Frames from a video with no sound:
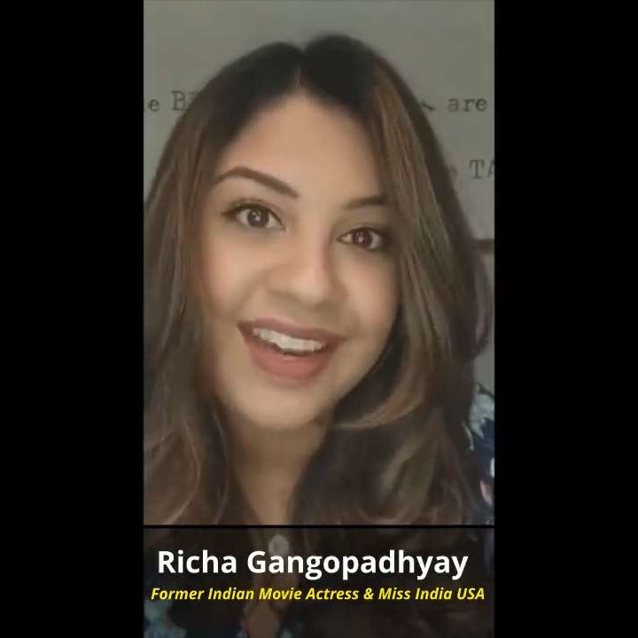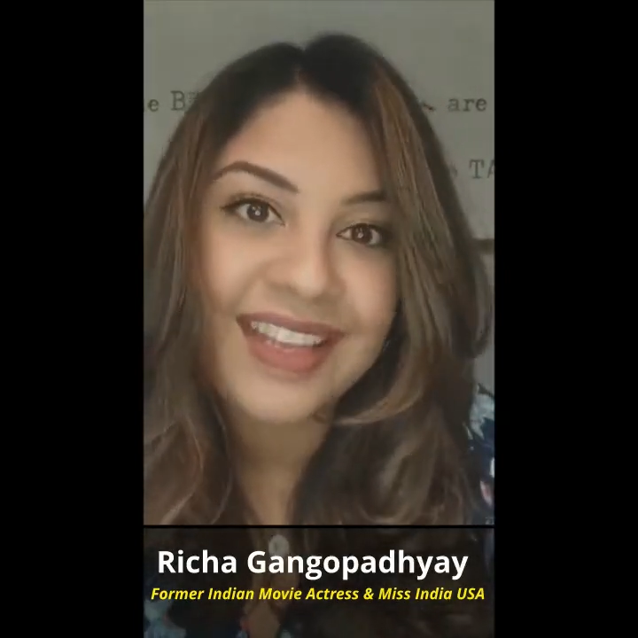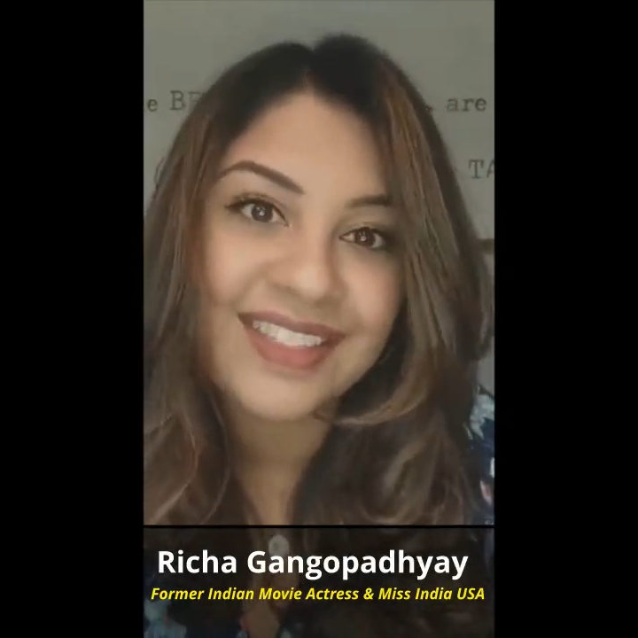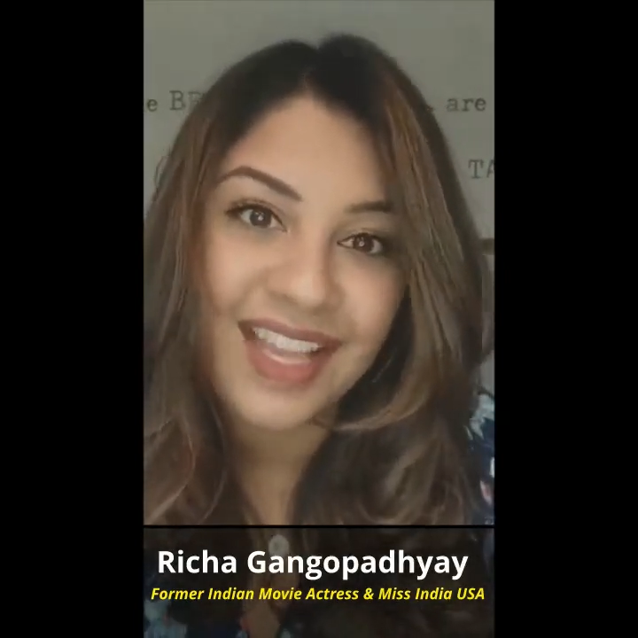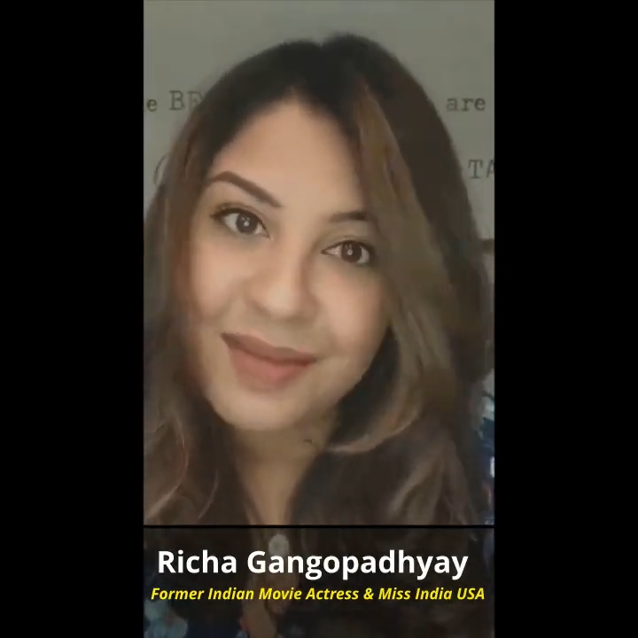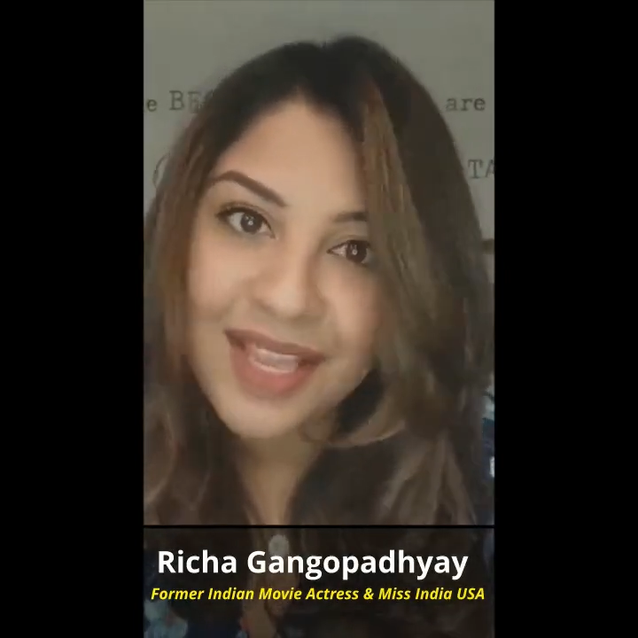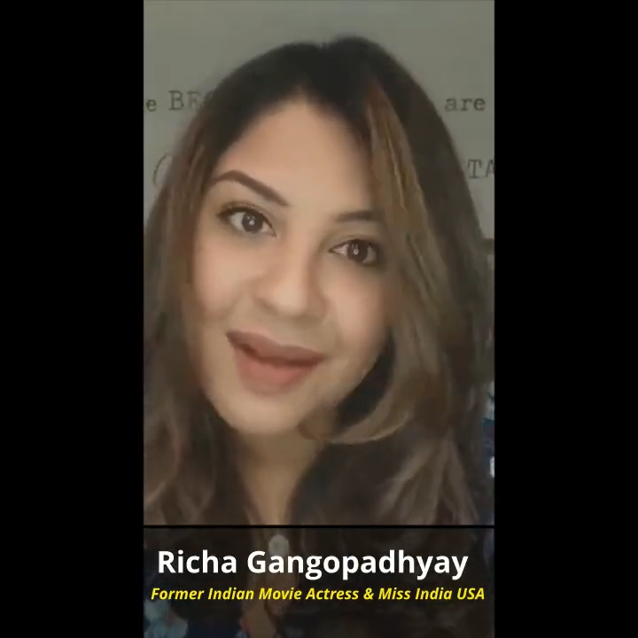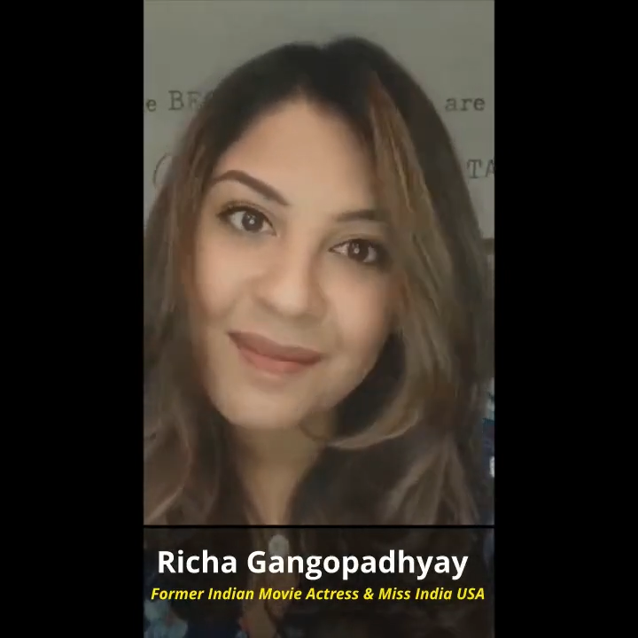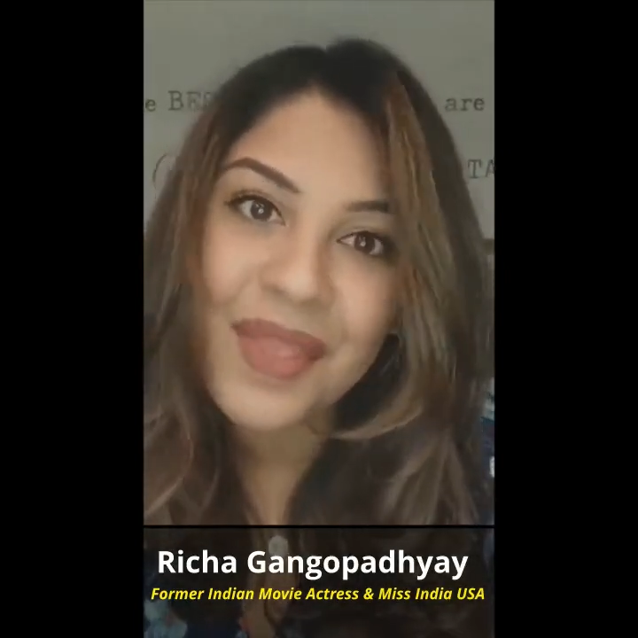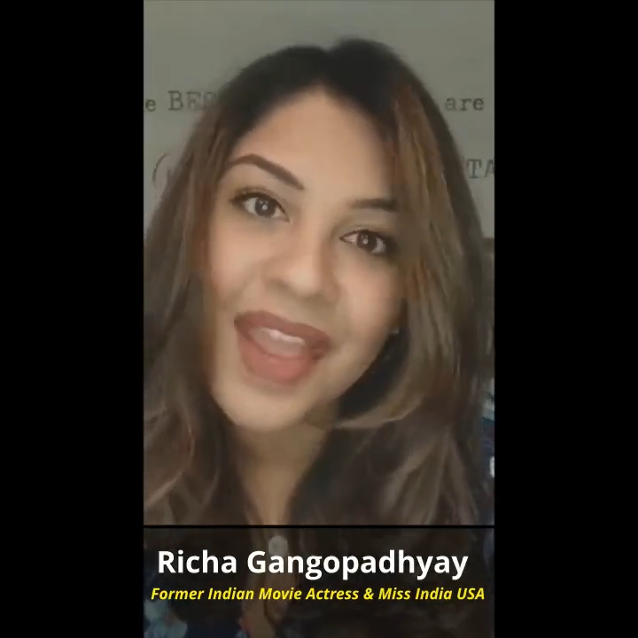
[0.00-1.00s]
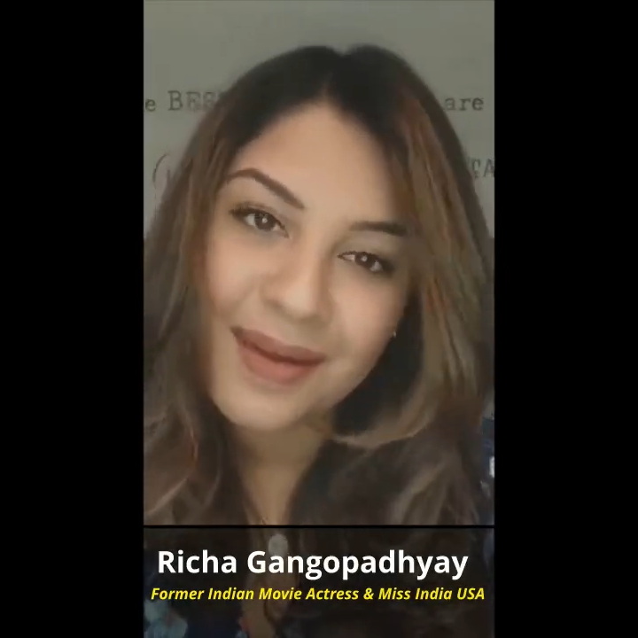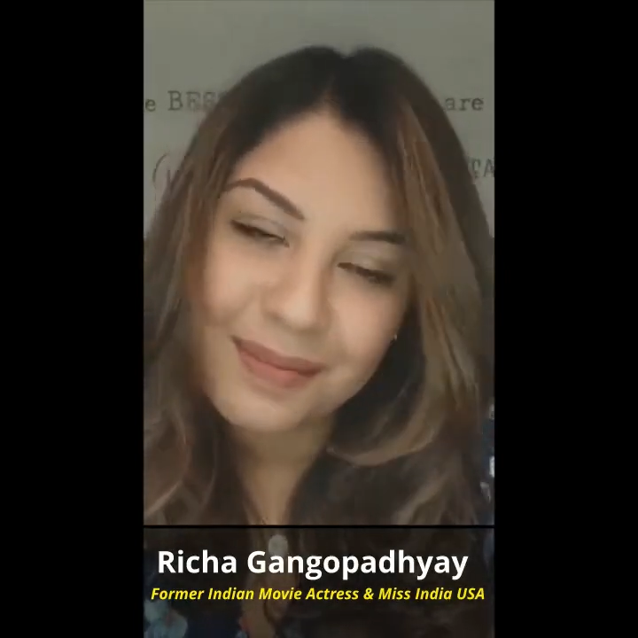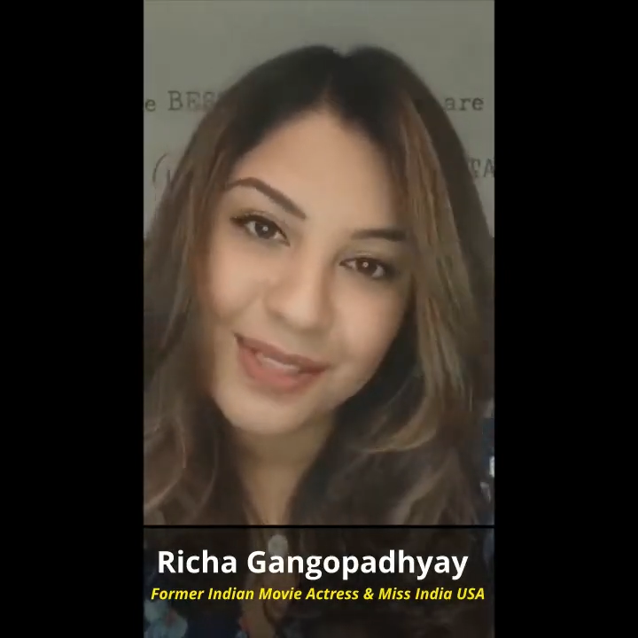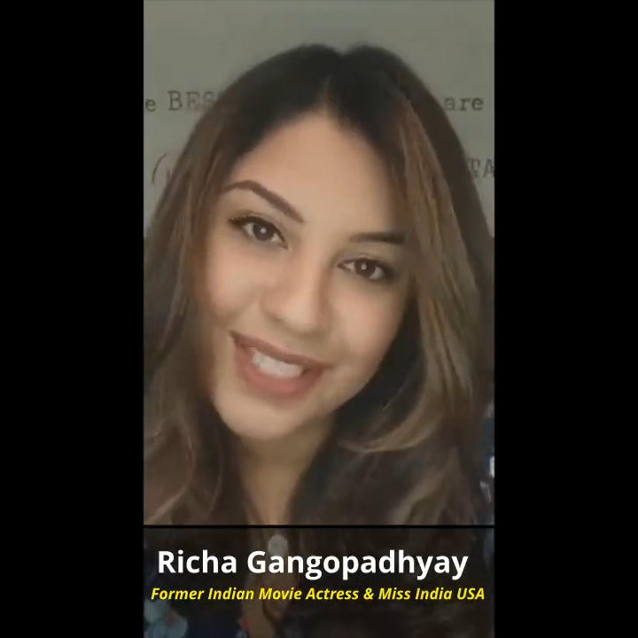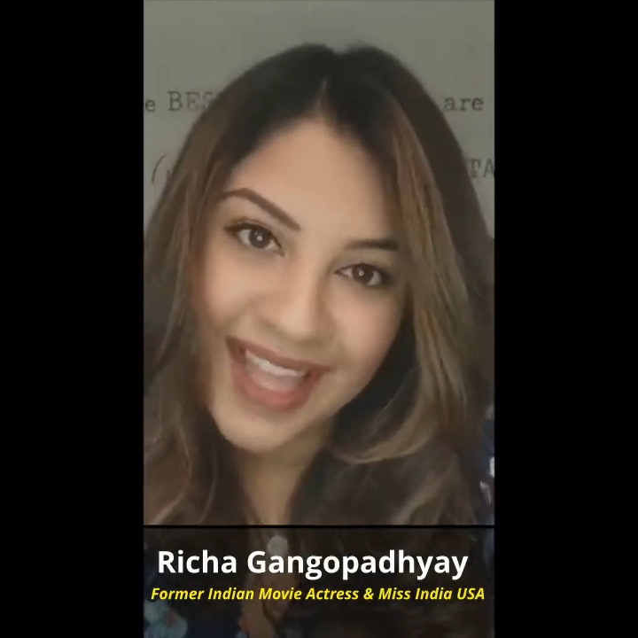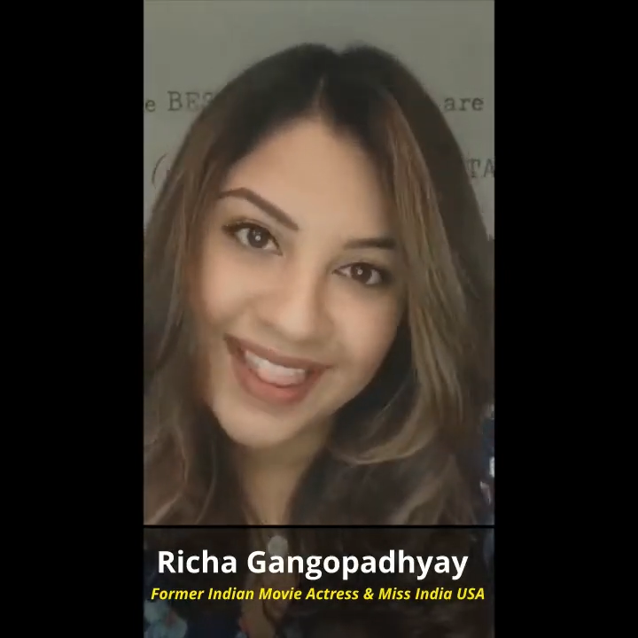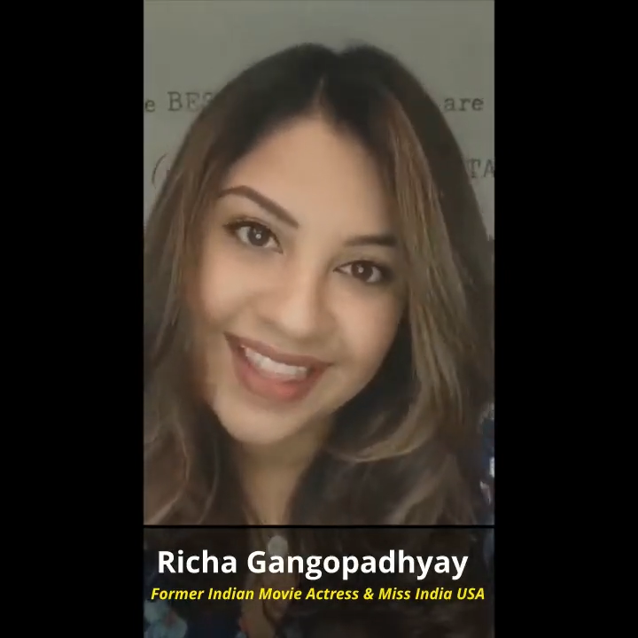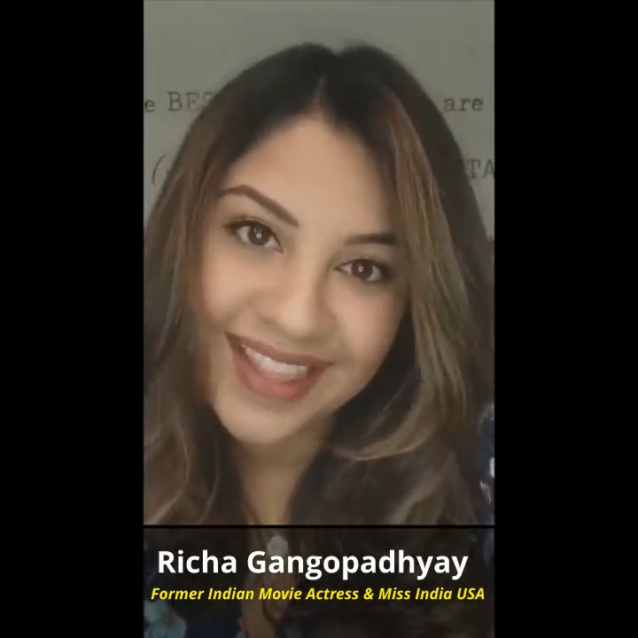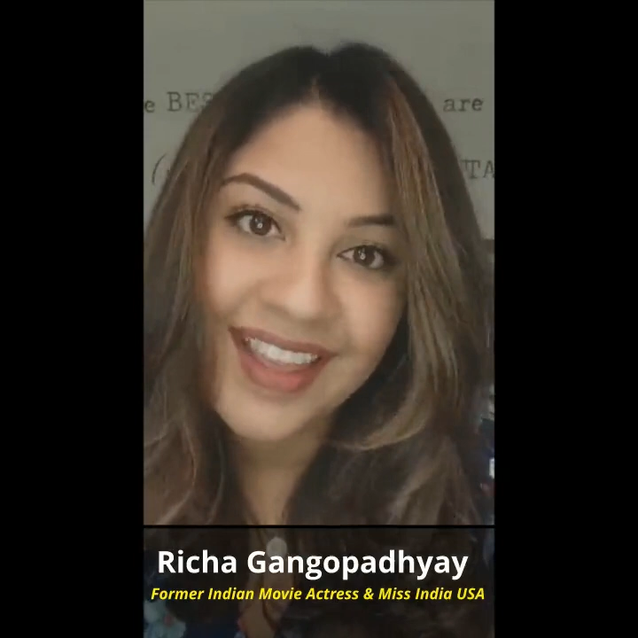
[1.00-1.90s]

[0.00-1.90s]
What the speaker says: is coming up April 10th.